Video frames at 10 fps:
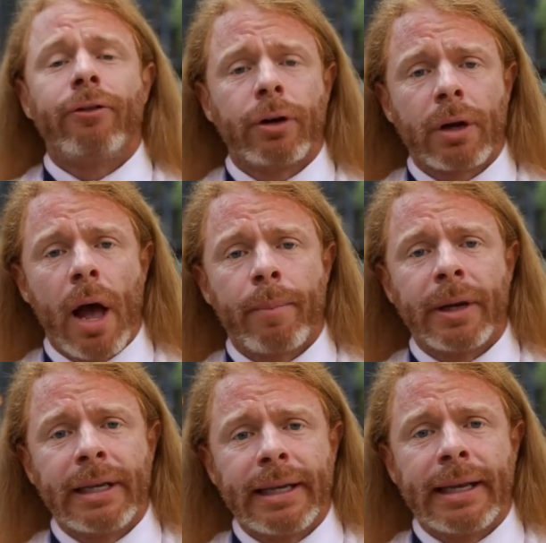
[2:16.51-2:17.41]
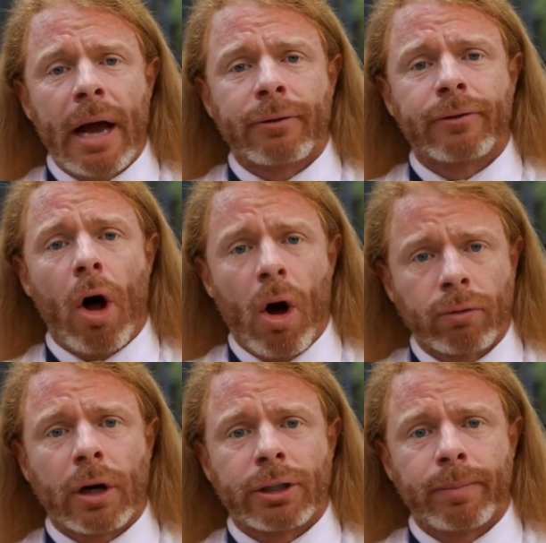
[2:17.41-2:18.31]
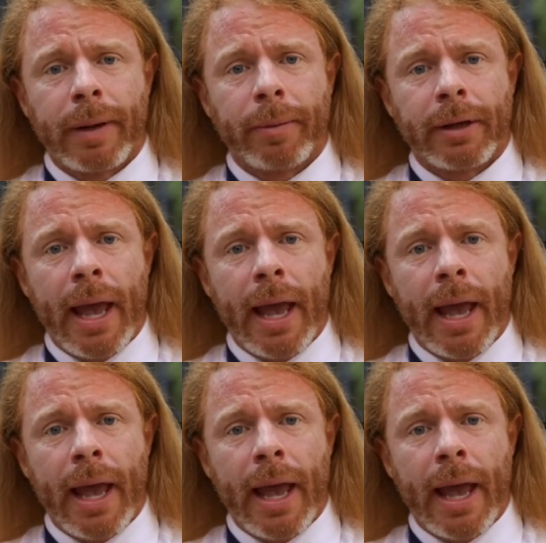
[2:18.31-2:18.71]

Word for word: Has your company denounced all Russian people